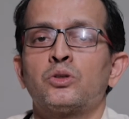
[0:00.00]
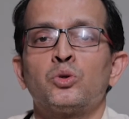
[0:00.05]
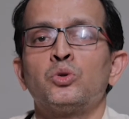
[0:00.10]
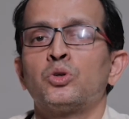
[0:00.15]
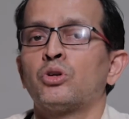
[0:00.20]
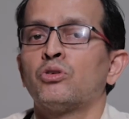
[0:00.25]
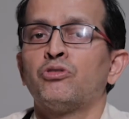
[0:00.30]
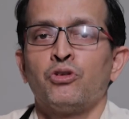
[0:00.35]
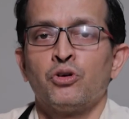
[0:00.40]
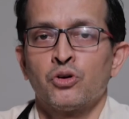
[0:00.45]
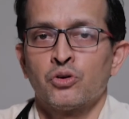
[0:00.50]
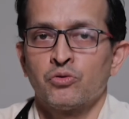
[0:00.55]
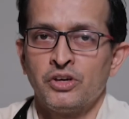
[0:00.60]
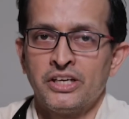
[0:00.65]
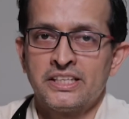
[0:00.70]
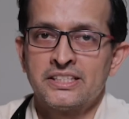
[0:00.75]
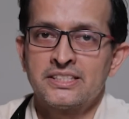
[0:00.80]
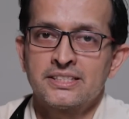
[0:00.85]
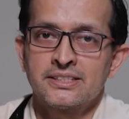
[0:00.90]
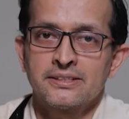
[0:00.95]
2 to 4
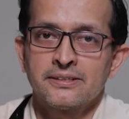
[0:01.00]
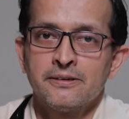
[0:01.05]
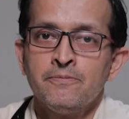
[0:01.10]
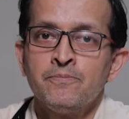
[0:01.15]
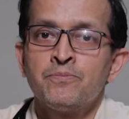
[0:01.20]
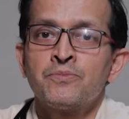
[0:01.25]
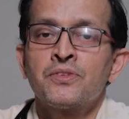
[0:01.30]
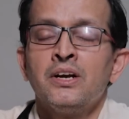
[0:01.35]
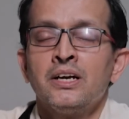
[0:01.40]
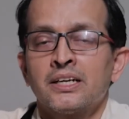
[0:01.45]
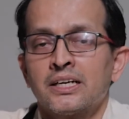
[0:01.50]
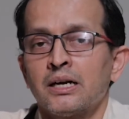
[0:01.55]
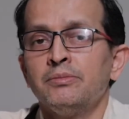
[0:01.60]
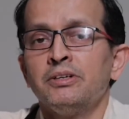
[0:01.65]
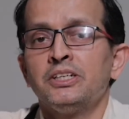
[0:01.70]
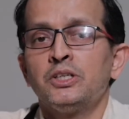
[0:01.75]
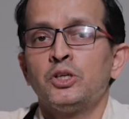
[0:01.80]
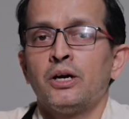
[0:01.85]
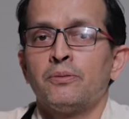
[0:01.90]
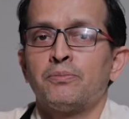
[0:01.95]
weeks.
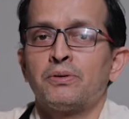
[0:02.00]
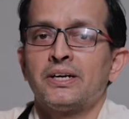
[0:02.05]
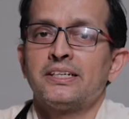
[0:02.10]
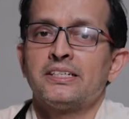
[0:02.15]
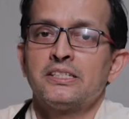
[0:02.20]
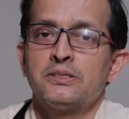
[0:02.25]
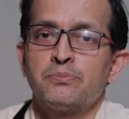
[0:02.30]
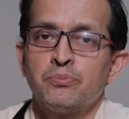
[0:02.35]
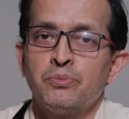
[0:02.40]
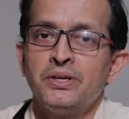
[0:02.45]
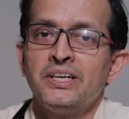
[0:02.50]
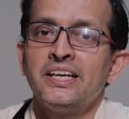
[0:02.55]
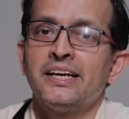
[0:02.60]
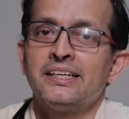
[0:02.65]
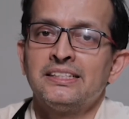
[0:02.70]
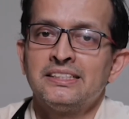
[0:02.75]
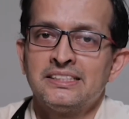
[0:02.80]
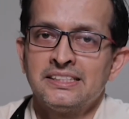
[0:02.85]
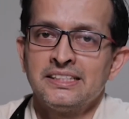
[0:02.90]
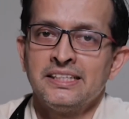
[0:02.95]
Coming to hepatitis B
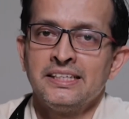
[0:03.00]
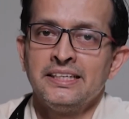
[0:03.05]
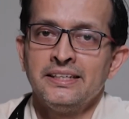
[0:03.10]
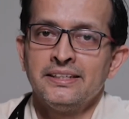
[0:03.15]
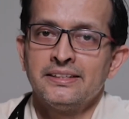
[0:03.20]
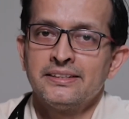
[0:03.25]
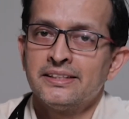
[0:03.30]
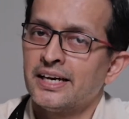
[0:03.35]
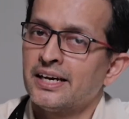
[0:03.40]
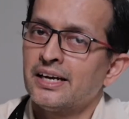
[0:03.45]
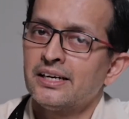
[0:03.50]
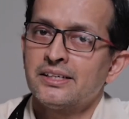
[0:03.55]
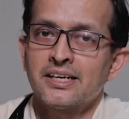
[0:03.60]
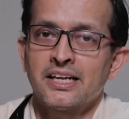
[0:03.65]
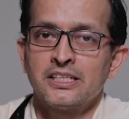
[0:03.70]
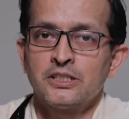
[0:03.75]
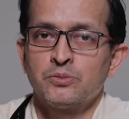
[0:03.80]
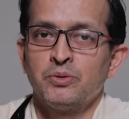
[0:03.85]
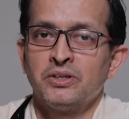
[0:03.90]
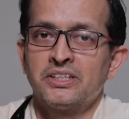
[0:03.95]
and C, they are
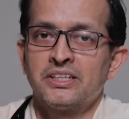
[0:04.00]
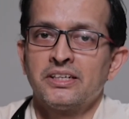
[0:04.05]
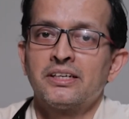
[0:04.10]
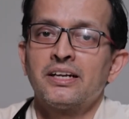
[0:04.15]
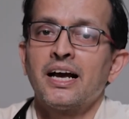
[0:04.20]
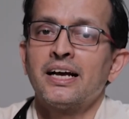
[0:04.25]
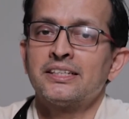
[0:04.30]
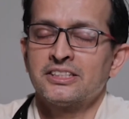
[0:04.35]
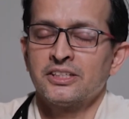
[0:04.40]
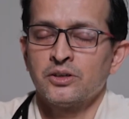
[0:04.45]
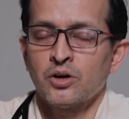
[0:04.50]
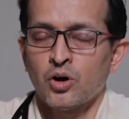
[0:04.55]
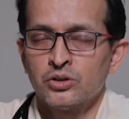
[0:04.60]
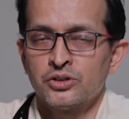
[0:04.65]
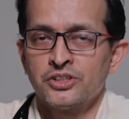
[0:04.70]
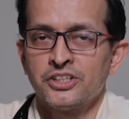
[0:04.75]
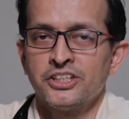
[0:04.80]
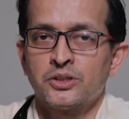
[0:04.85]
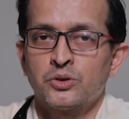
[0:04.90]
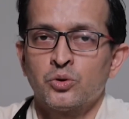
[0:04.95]
transmitted, as I
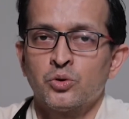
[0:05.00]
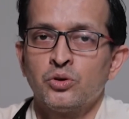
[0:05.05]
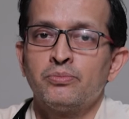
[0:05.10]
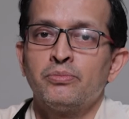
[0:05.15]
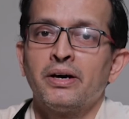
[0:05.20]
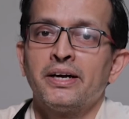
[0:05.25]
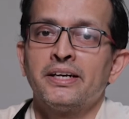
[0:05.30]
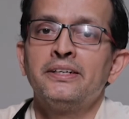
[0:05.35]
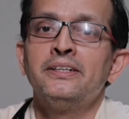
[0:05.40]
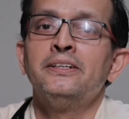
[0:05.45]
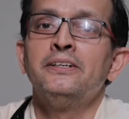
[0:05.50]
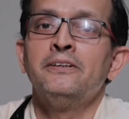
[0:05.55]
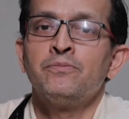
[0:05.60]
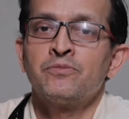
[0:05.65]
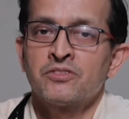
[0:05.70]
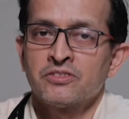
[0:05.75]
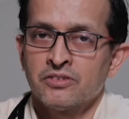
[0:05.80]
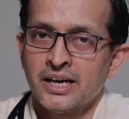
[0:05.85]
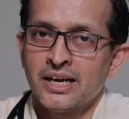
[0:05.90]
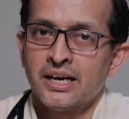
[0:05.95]
already told,
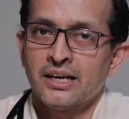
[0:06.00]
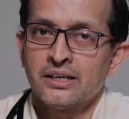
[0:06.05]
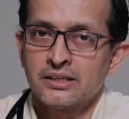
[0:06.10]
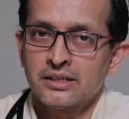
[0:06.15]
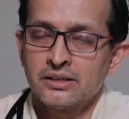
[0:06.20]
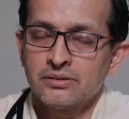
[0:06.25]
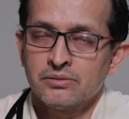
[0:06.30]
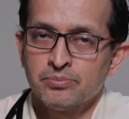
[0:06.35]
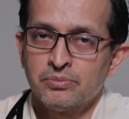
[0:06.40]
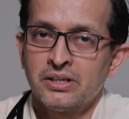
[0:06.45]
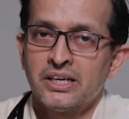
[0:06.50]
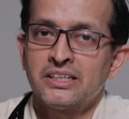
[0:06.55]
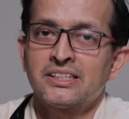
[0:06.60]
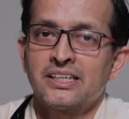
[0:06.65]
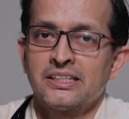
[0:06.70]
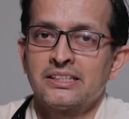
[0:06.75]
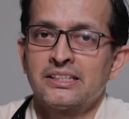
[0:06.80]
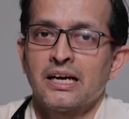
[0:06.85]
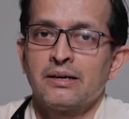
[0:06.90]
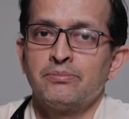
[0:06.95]
via blood
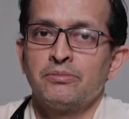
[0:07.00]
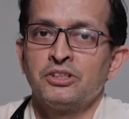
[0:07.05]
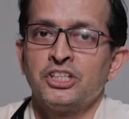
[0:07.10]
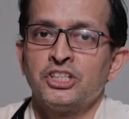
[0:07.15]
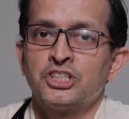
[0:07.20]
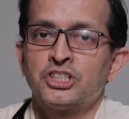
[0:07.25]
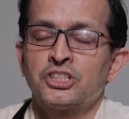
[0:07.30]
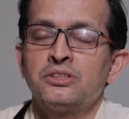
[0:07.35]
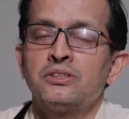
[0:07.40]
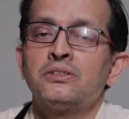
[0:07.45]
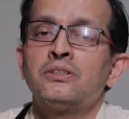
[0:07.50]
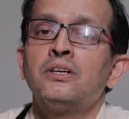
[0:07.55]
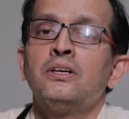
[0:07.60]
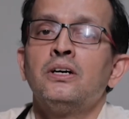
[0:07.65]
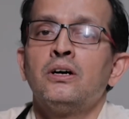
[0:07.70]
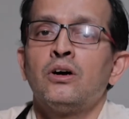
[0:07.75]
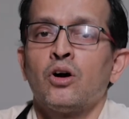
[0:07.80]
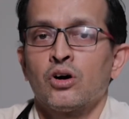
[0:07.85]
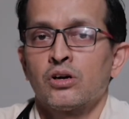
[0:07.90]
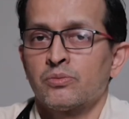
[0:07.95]
contamination
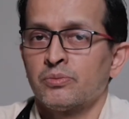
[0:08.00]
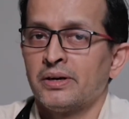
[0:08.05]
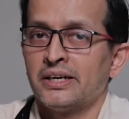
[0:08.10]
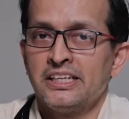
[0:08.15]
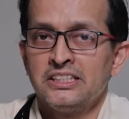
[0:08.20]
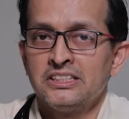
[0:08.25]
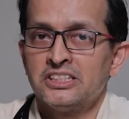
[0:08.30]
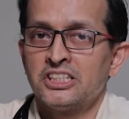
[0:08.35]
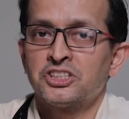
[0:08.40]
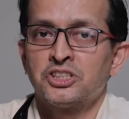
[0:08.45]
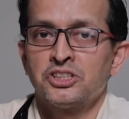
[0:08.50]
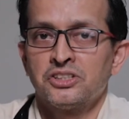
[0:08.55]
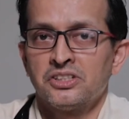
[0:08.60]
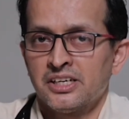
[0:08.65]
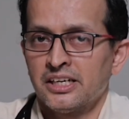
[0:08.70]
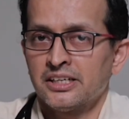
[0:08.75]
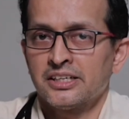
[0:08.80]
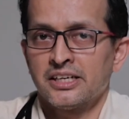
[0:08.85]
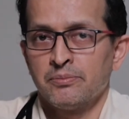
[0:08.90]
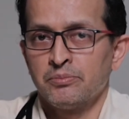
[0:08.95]
or by injection
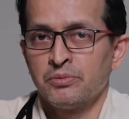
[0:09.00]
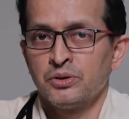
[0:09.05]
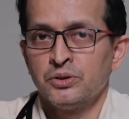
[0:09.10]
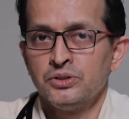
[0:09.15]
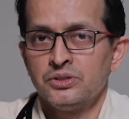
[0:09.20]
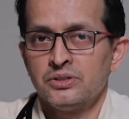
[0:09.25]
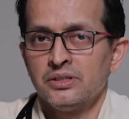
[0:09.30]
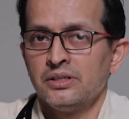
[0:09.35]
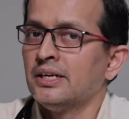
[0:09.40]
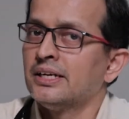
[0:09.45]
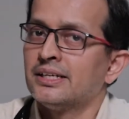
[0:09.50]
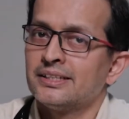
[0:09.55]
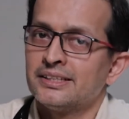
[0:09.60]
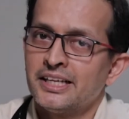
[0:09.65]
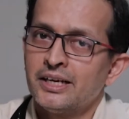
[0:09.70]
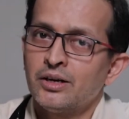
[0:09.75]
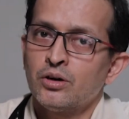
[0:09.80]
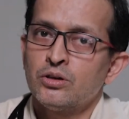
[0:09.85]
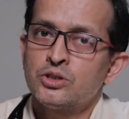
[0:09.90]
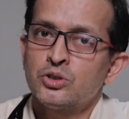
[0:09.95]
drug abuse.
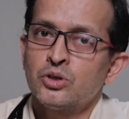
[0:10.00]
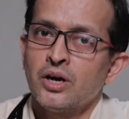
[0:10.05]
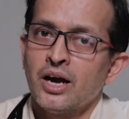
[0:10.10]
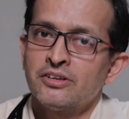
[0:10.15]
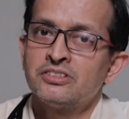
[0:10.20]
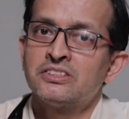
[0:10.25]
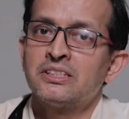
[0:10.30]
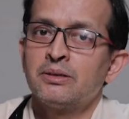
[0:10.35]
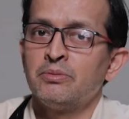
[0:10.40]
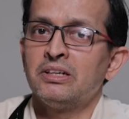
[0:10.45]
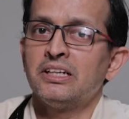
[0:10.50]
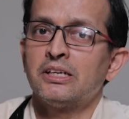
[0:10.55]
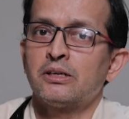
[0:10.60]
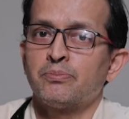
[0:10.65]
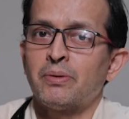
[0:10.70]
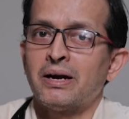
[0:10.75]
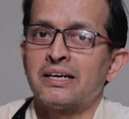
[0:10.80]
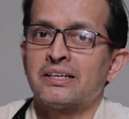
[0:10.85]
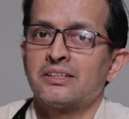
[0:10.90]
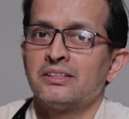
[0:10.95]
They also have similar
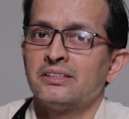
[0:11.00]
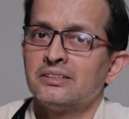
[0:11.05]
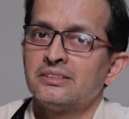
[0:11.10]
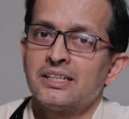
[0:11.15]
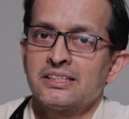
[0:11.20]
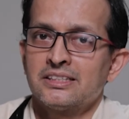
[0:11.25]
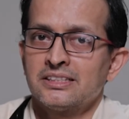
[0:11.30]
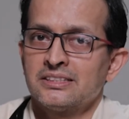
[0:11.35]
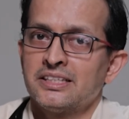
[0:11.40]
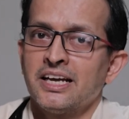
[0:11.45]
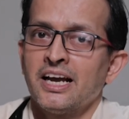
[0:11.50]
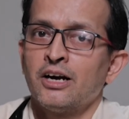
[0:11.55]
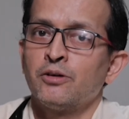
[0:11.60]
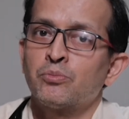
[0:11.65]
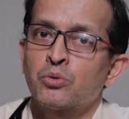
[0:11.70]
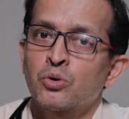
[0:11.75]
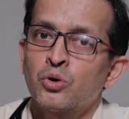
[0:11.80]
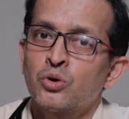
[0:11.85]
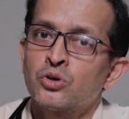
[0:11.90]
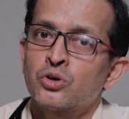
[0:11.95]
pattern, that is they have
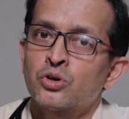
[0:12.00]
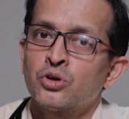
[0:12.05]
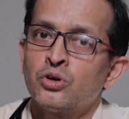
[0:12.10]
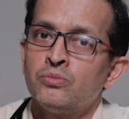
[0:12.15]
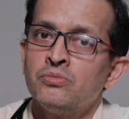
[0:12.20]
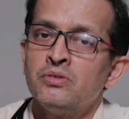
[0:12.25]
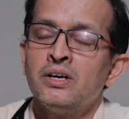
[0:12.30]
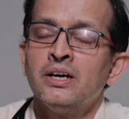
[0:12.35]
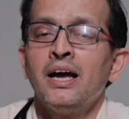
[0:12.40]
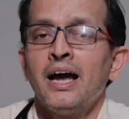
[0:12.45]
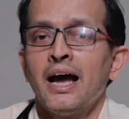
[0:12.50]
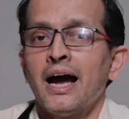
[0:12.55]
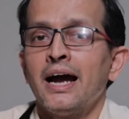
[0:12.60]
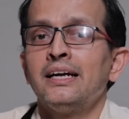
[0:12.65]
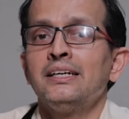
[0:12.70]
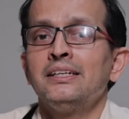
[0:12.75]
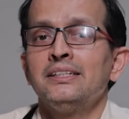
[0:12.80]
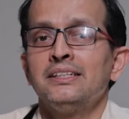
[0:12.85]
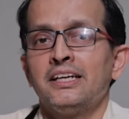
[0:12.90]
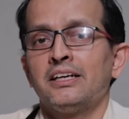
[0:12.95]
prodrome
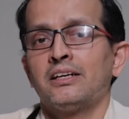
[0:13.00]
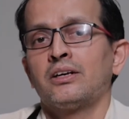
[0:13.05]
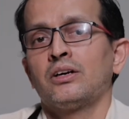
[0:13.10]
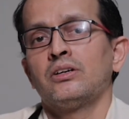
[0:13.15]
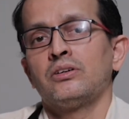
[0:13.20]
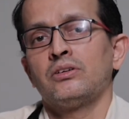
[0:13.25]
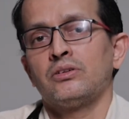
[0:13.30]
and they